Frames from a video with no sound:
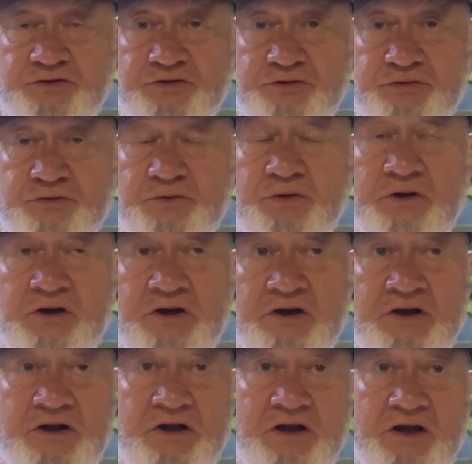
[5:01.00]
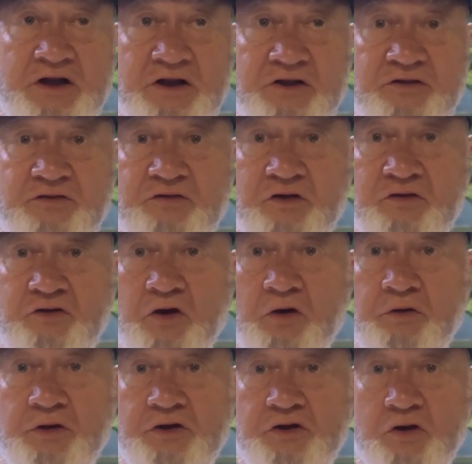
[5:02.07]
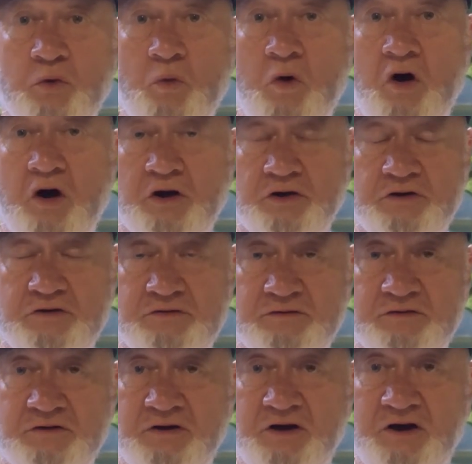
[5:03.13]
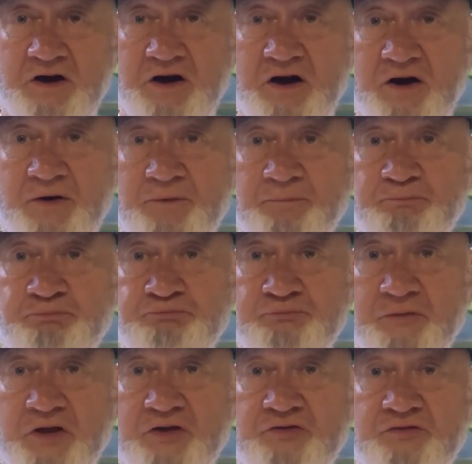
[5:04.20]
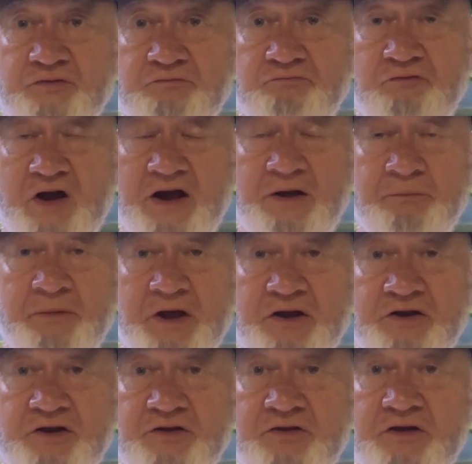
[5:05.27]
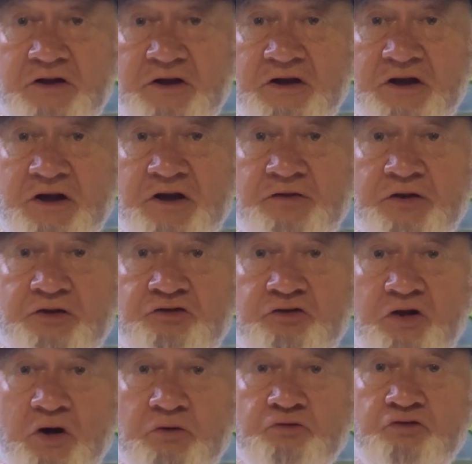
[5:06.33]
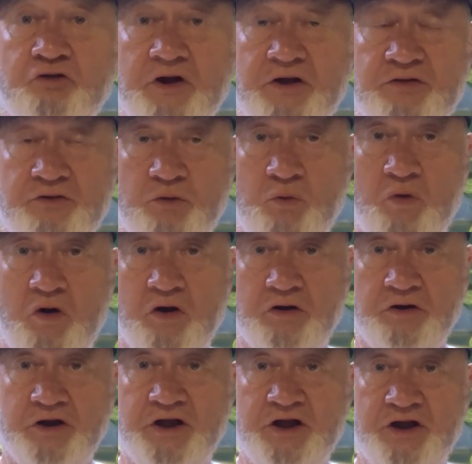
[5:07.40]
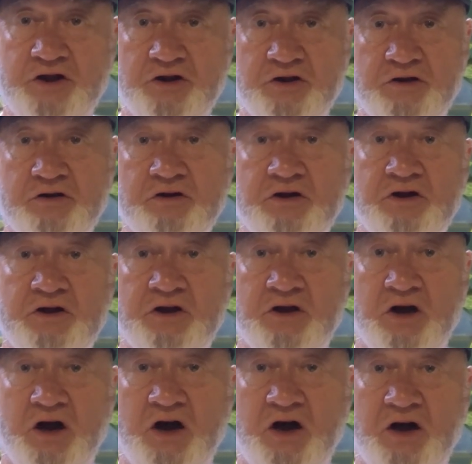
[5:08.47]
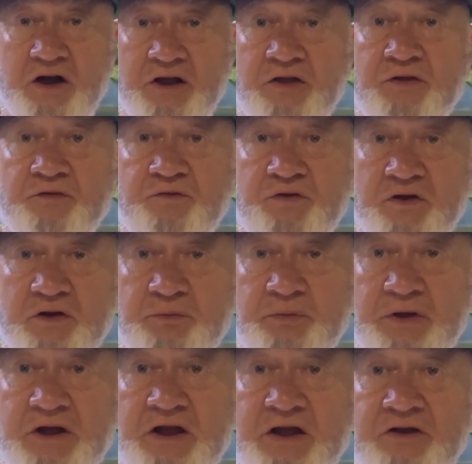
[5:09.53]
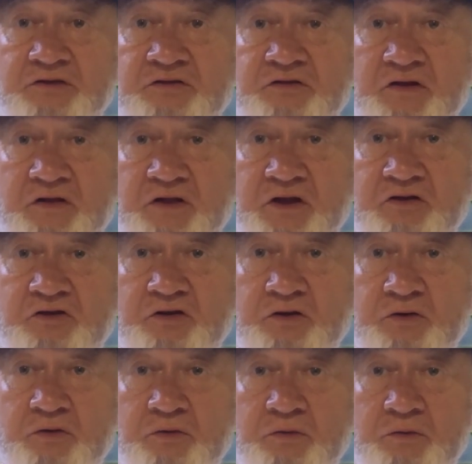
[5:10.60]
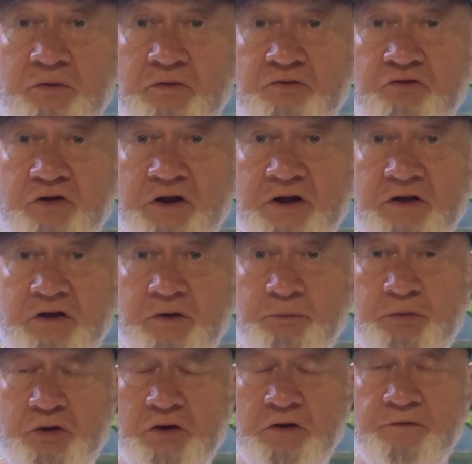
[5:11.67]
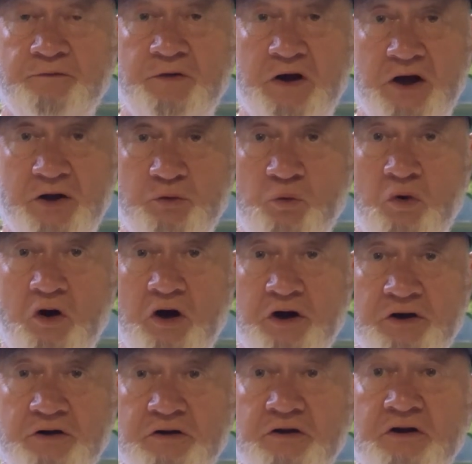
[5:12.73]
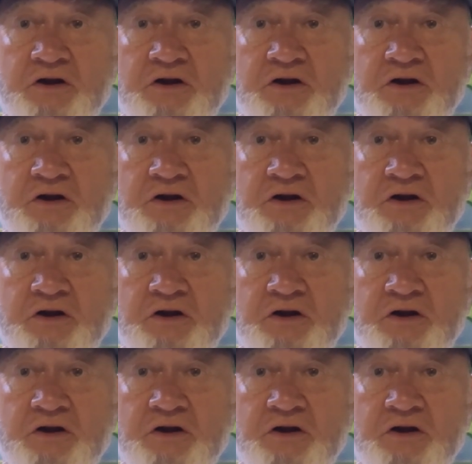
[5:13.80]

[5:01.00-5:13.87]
to, is toting your water. It's recommended that you don't drink the water here in the Philippines, that you drink purified water.